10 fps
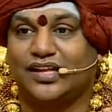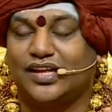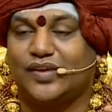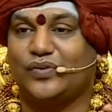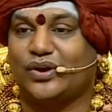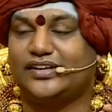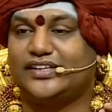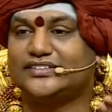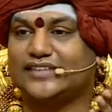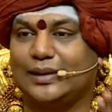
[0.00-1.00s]
If you are a
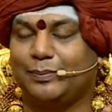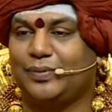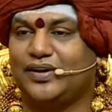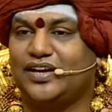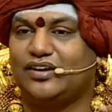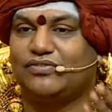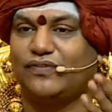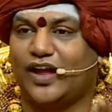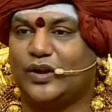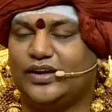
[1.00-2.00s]
disciple,
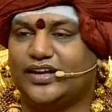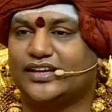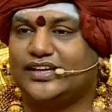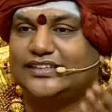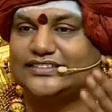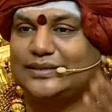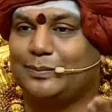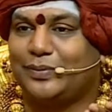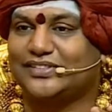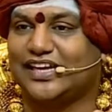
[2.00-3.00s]
follower,
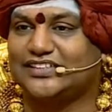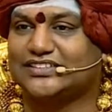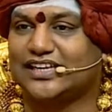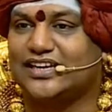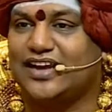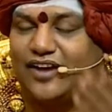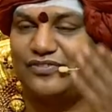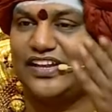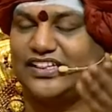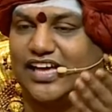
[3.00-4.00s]
sympathizer of
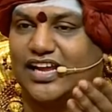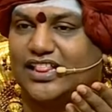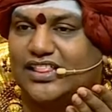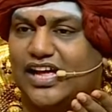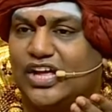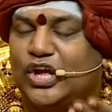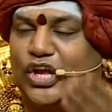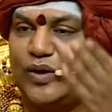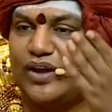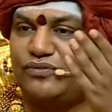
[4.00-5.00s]
Nityananda, you
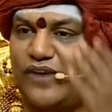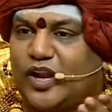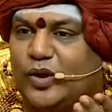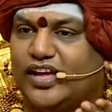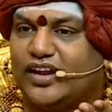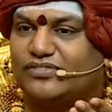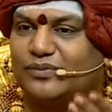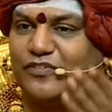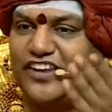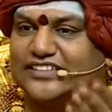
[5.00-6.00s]
are follower of the
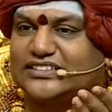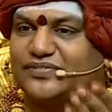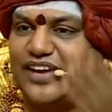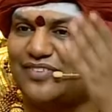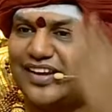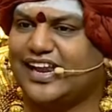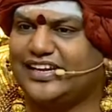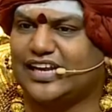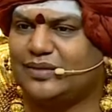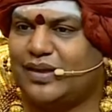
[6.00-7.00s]
philosophy of
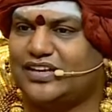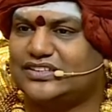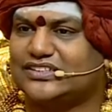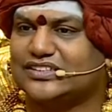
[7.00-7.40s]
enlightenment,